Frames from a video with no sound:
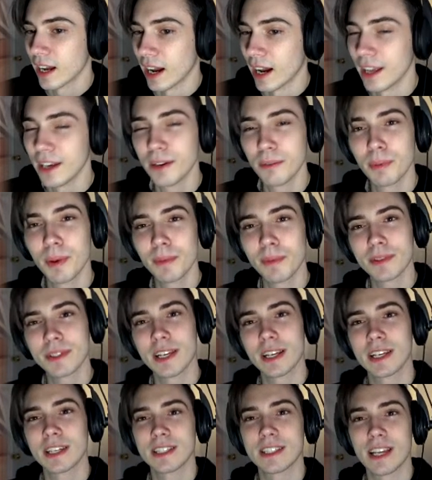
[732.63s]
I know people
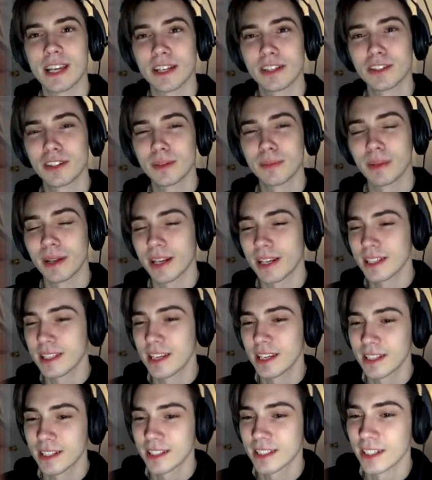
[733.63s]
say Cassandra, but I
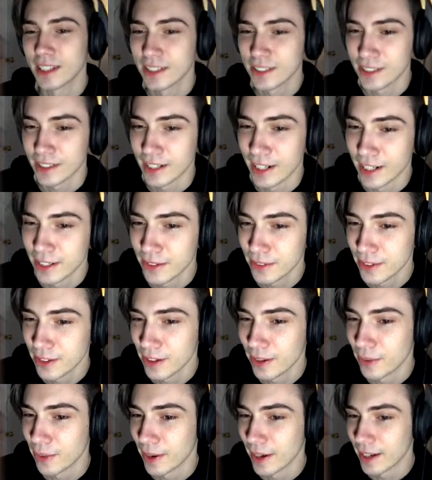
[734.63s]
say Cassandra, and I don't
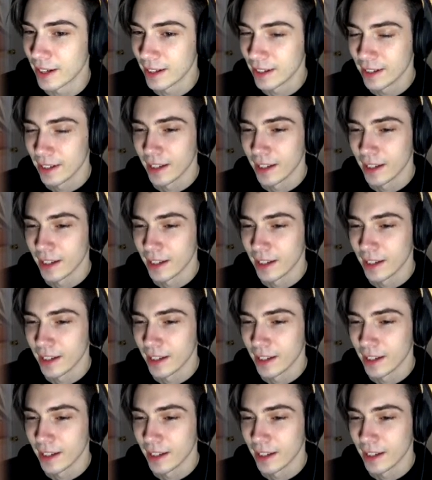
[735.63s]
know why.